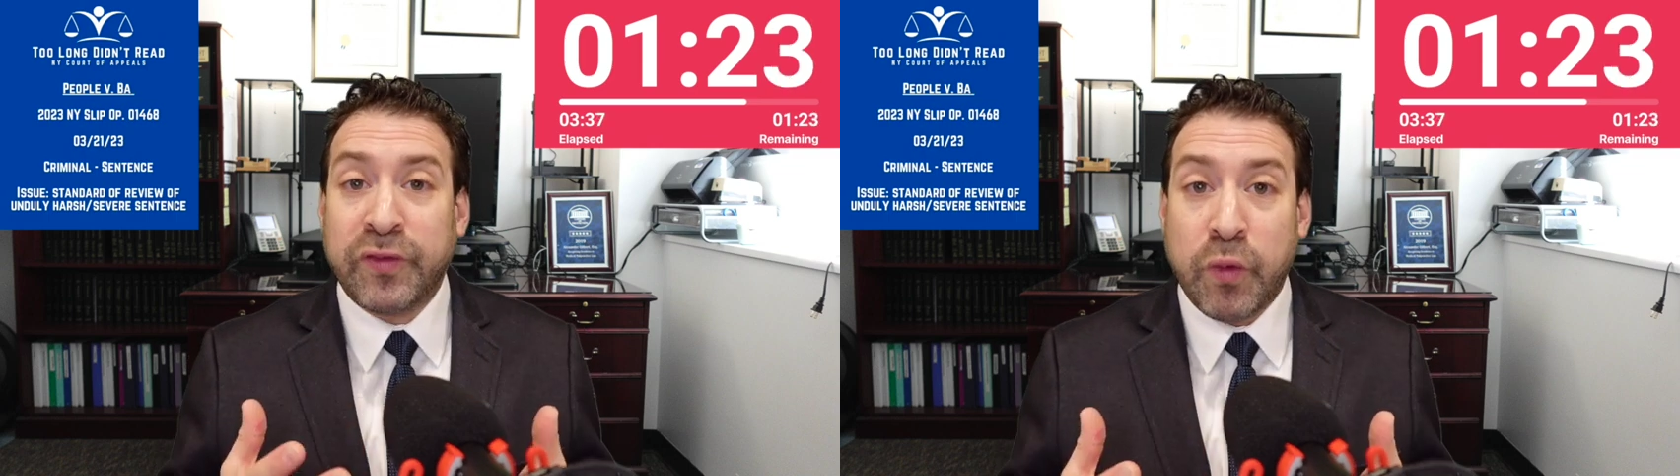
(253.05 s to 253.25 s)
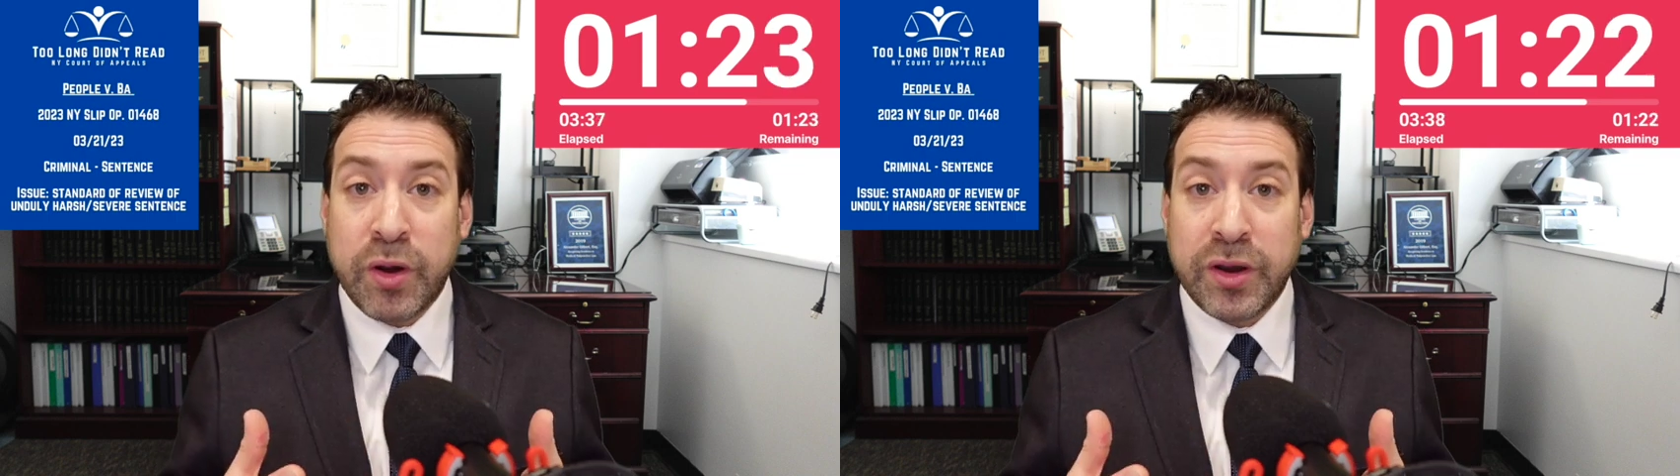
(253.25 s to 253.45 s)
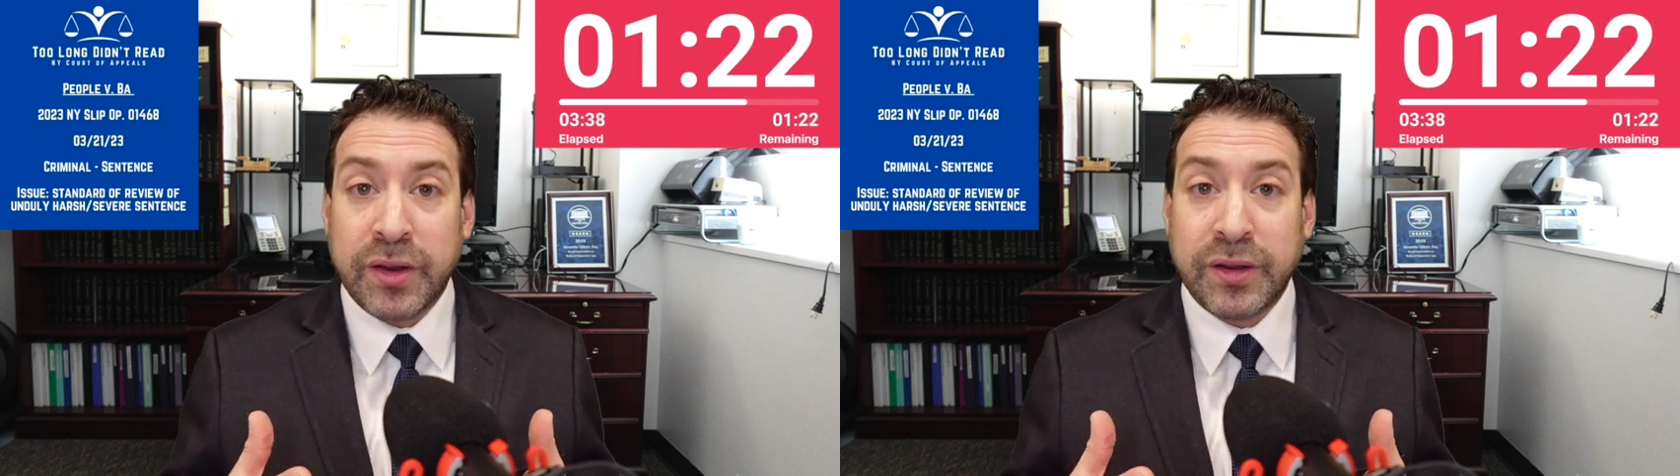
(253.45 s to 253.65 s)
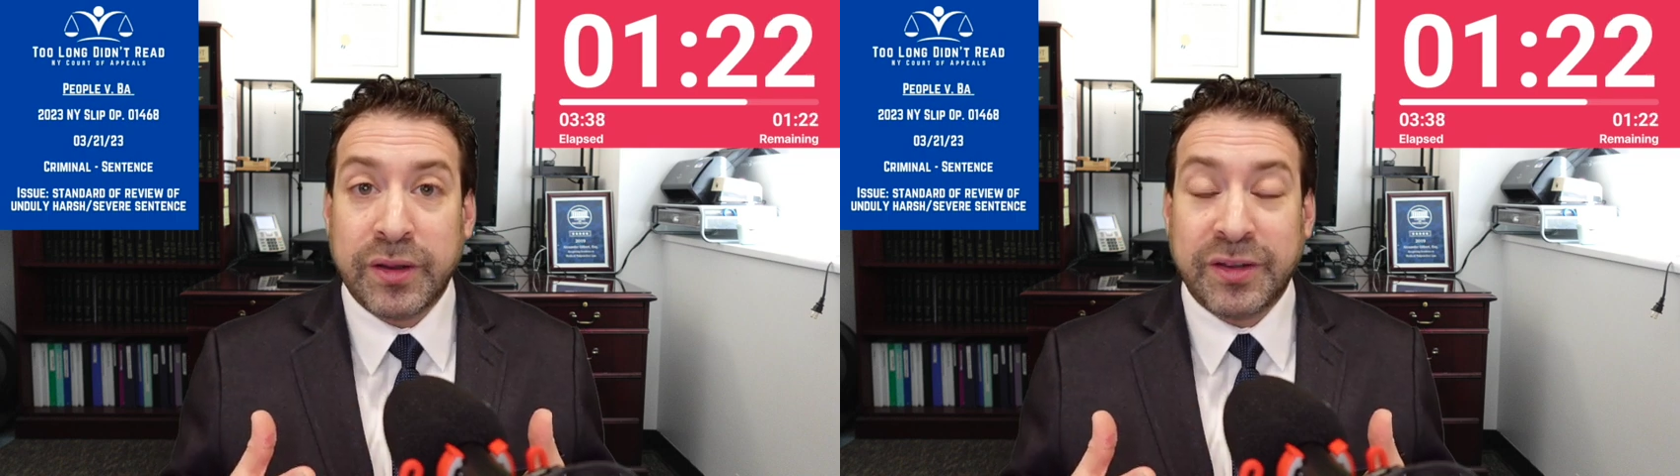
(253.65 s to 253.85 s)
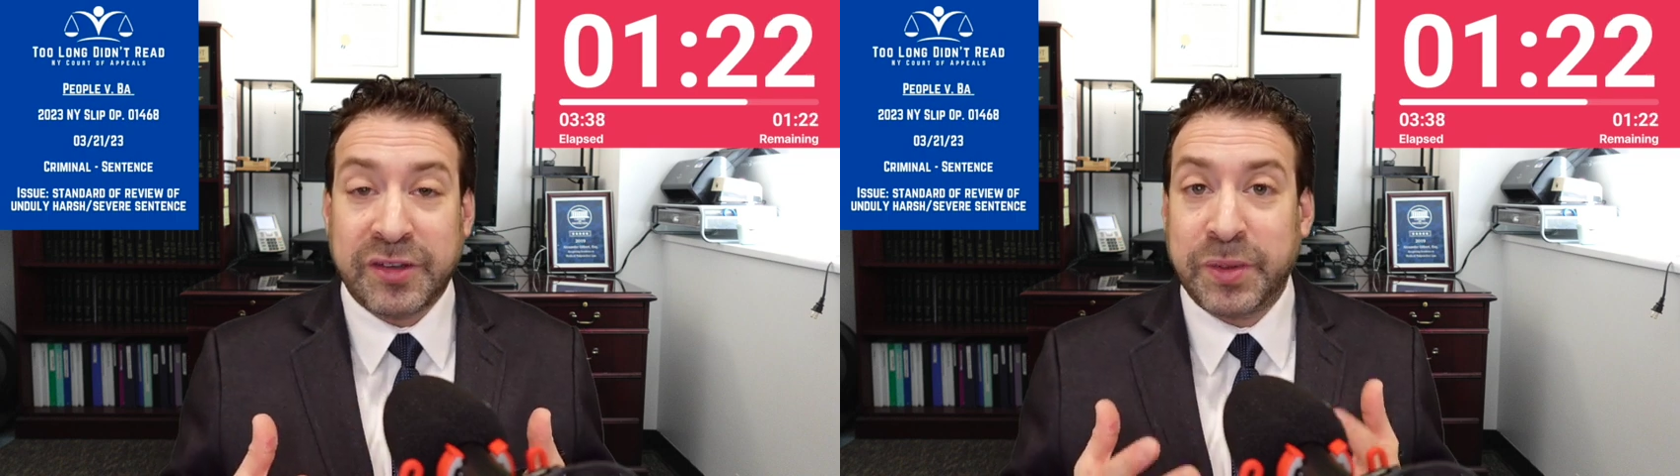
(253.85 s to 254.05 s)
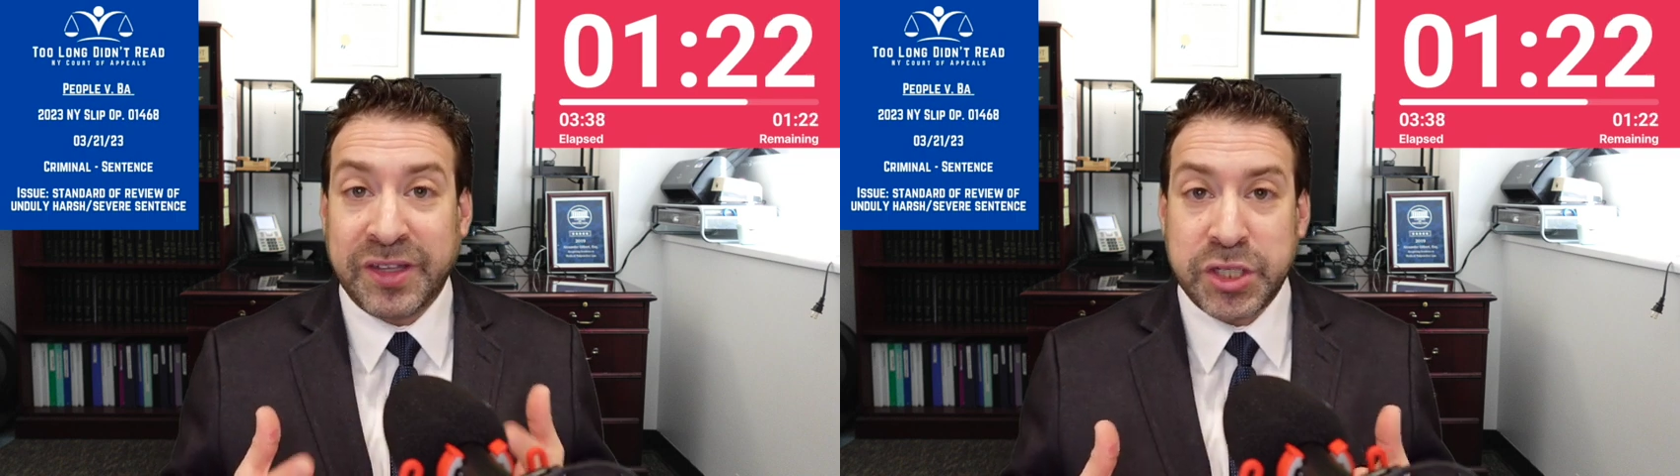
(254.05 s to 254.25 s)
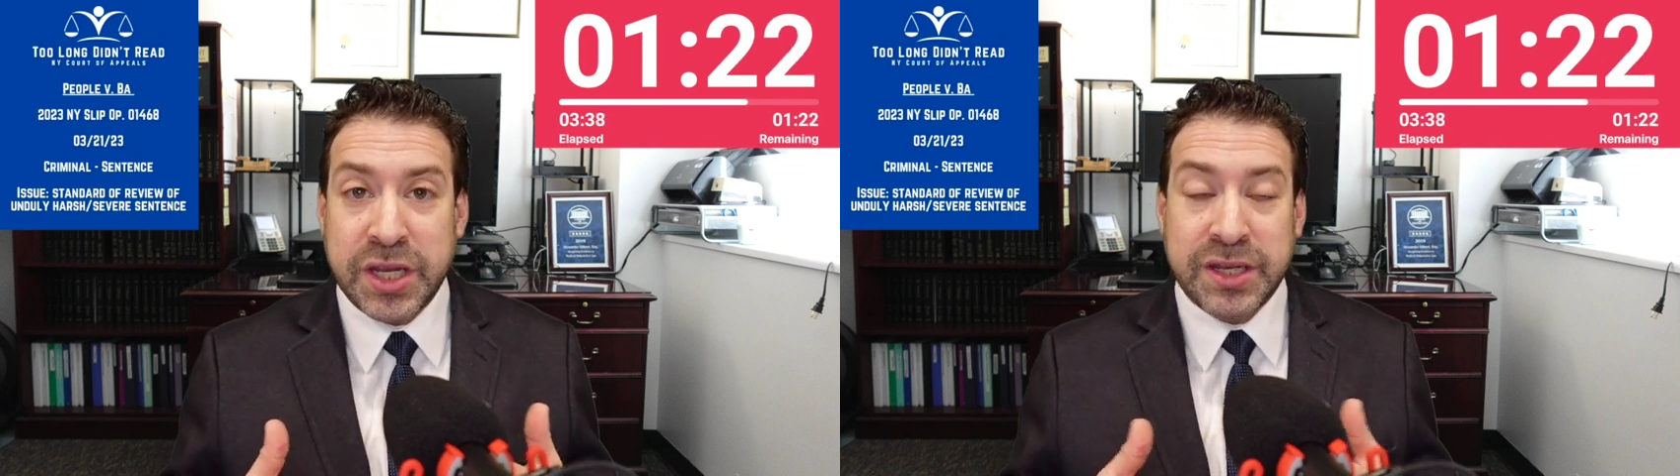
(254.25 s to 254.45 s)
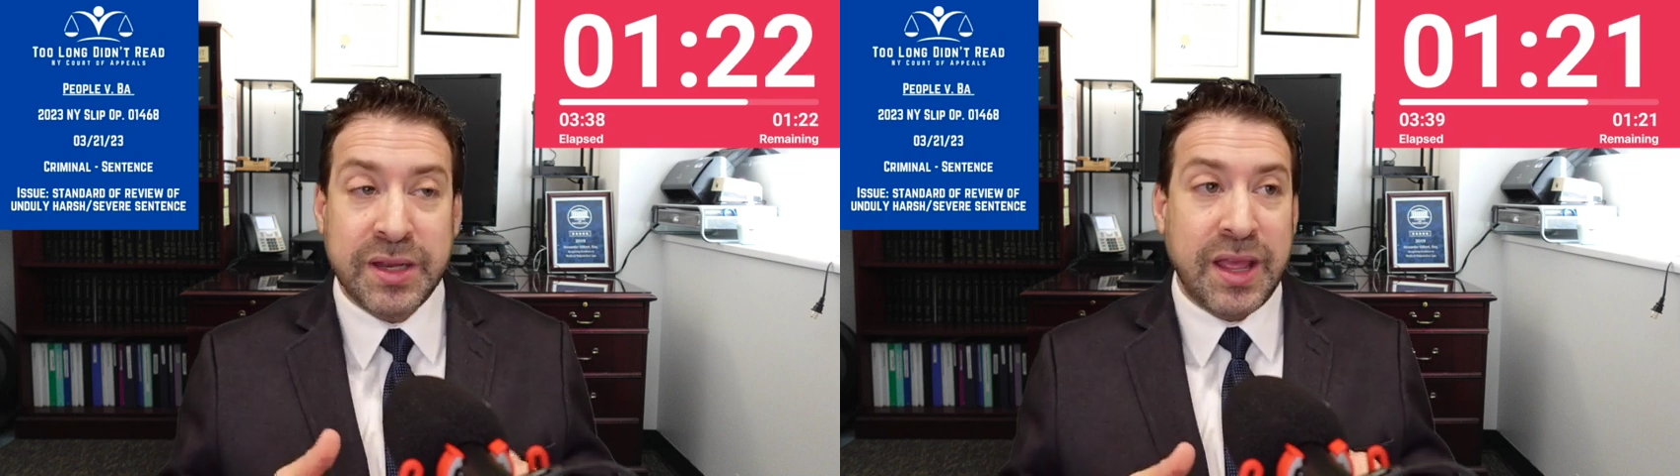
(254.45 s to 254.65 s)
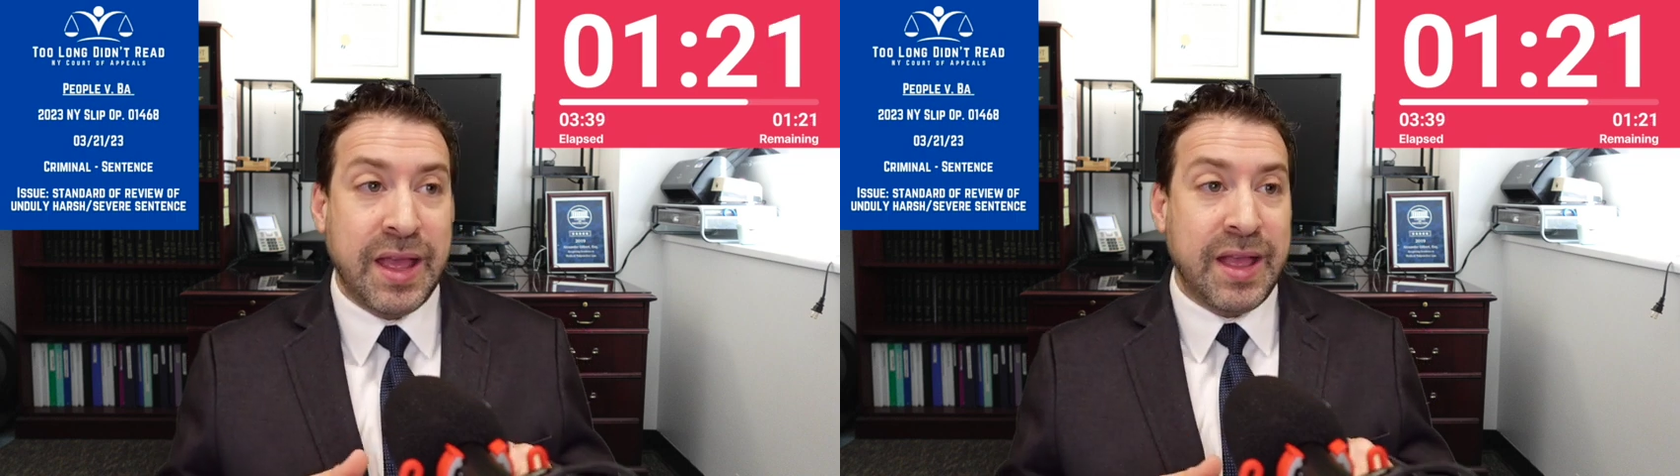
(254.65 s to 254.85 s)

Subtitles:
for disposition,